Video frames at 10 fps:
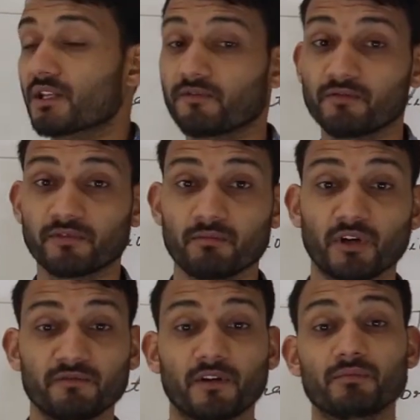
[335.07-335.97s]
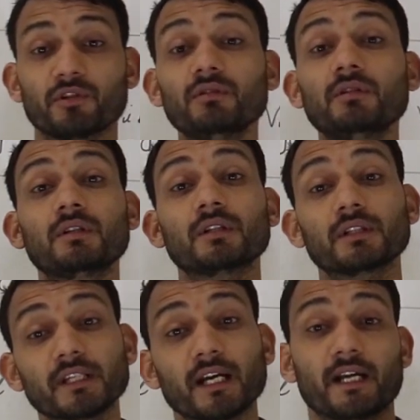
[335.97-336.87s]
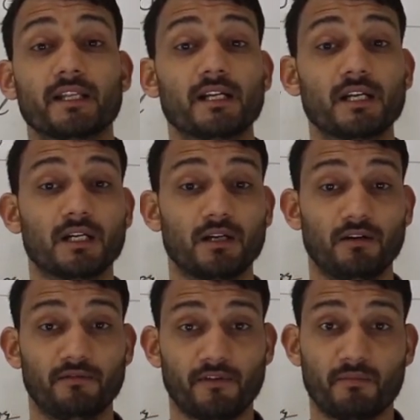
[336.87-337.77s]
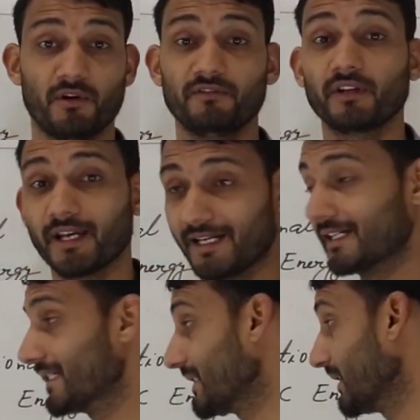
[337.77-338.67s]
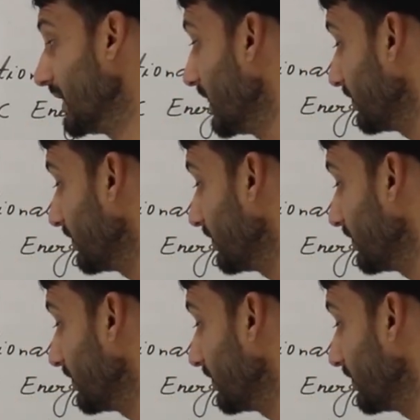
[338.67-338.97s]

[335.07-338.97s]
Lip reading: transformed from one form to the other form of energy.